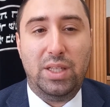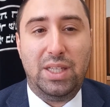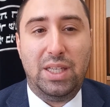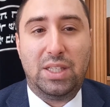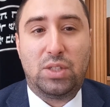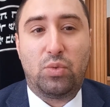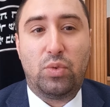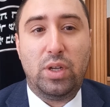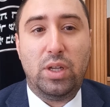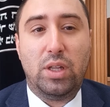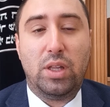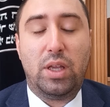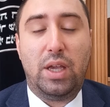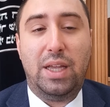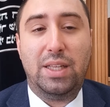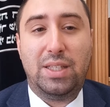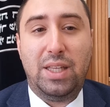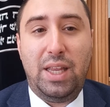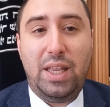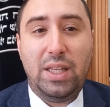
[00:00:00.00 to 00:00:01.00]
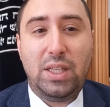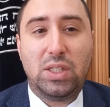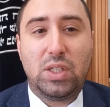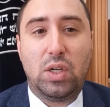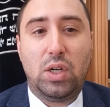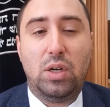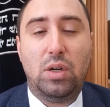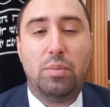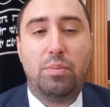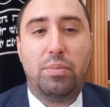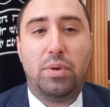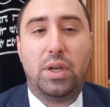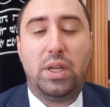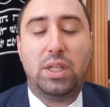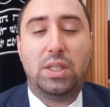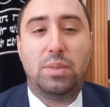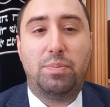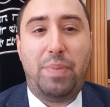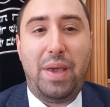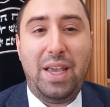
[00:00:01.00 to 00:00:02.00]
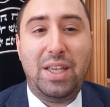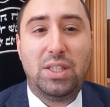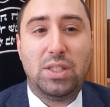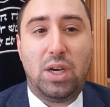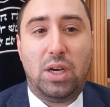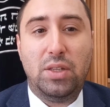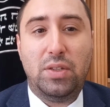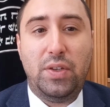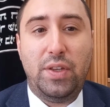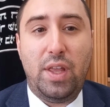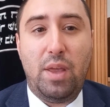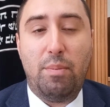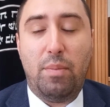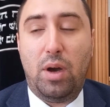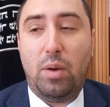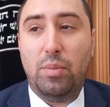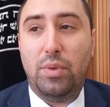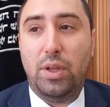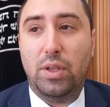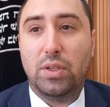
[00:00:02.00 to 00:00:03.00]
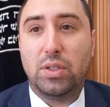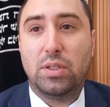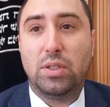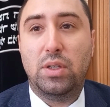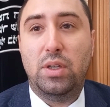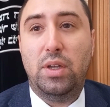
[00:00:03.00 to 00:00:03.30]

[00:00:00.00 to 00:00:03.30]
It's an Isra, but it's based on Dinei Mamnis.